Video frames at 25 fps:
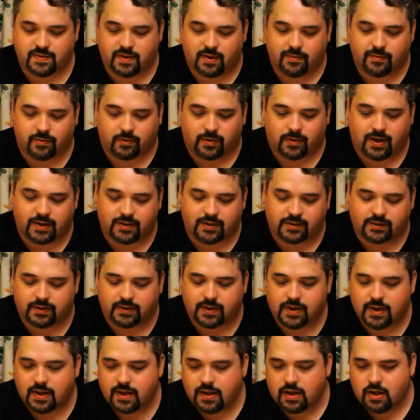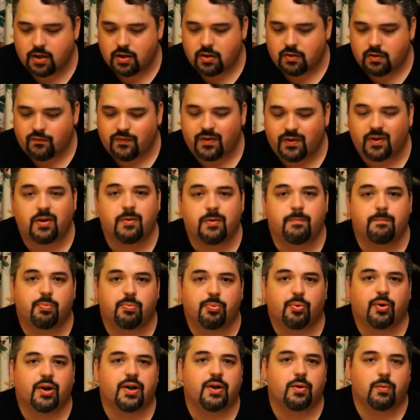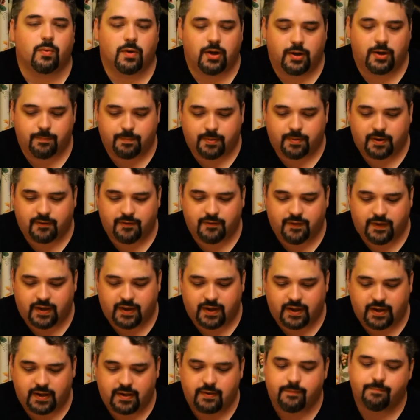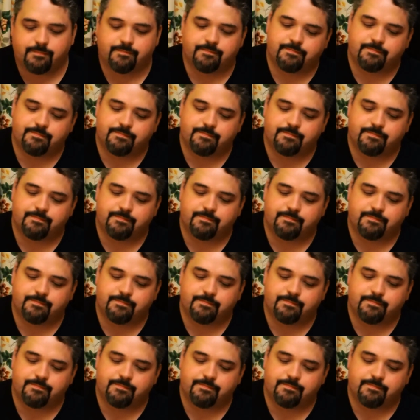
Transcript: Radler. Very bright white puffy head,